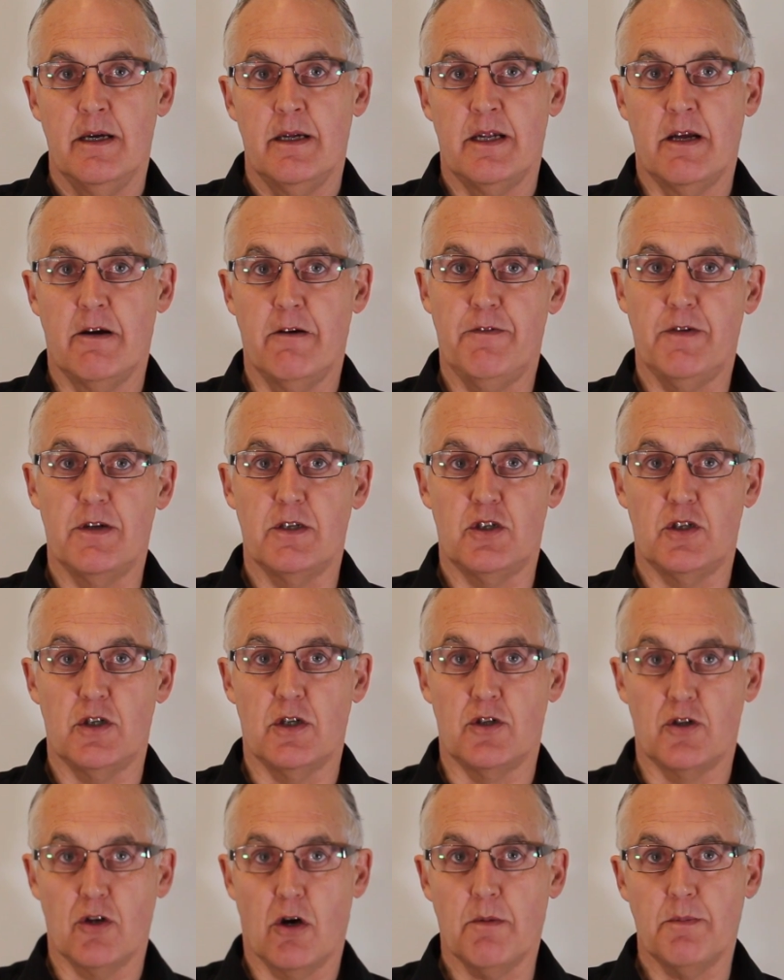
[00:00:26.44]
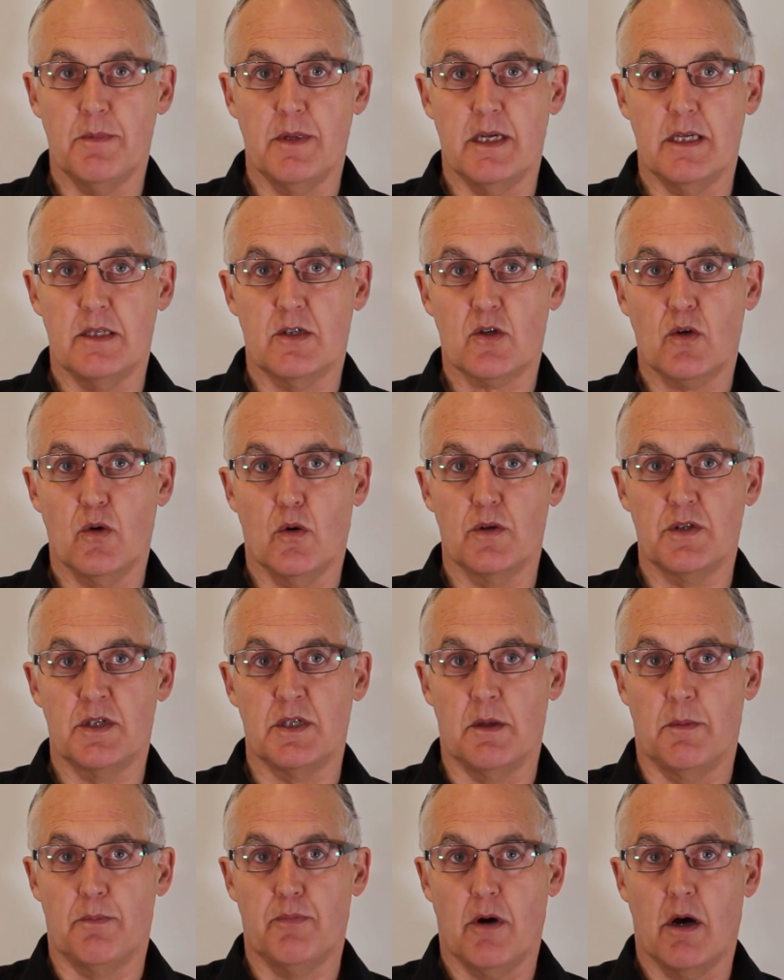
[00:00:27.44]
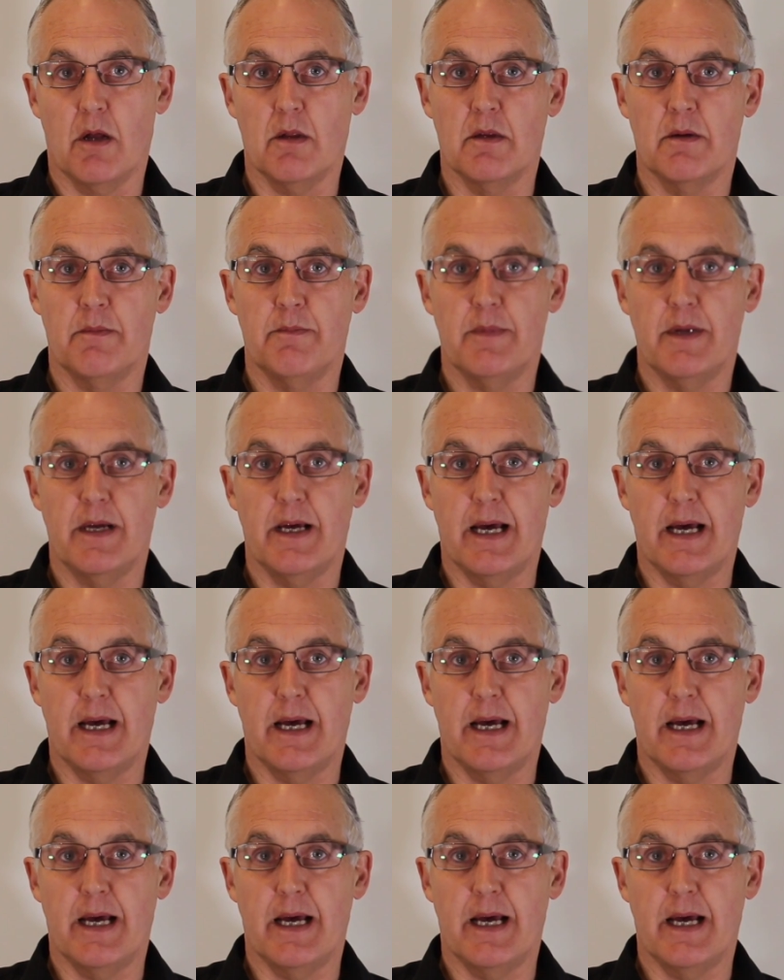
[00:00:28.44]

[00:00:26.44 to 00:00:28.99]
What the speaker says: Now if it's your job that's causing the problem,